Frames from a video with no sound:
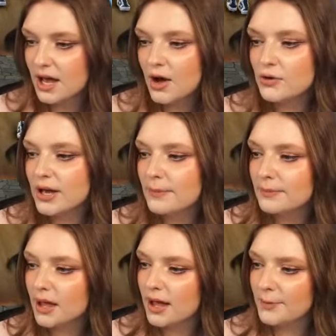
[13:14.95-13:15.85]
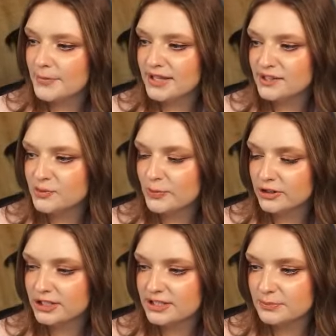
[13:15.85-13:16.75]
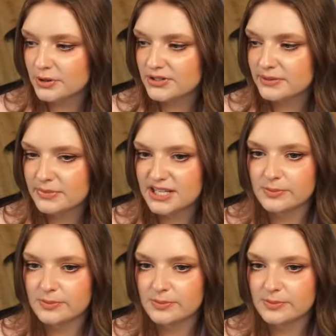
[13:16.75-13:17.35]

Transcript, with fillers: Oh yeah, uh, Mig's bird, Birds and Bees,